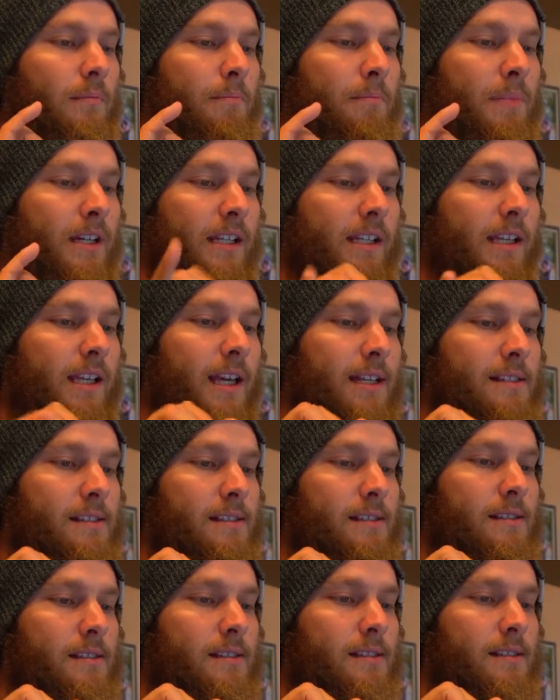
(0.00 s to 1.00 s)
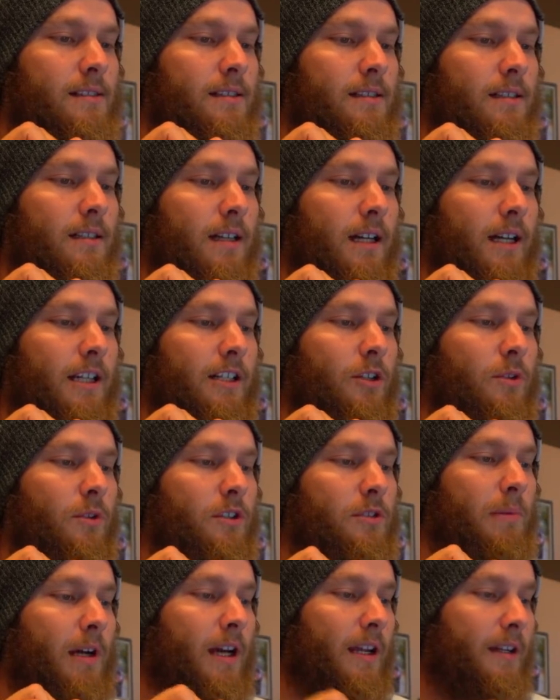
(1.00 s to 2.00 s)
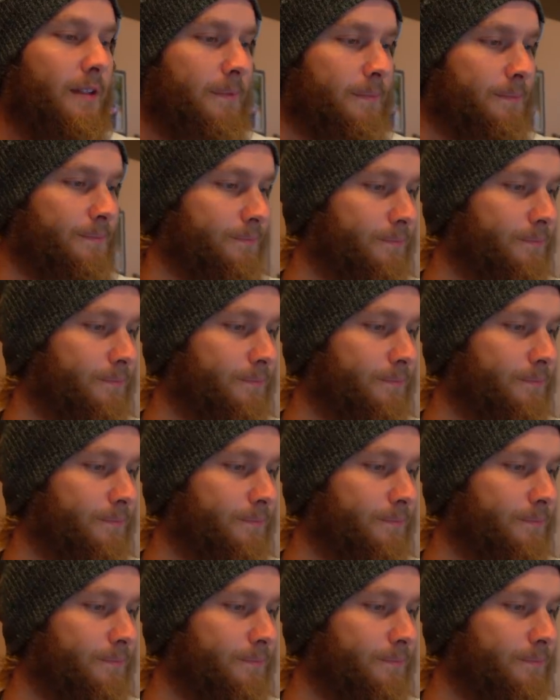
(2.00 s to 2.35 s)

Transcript: But yes, I do respond.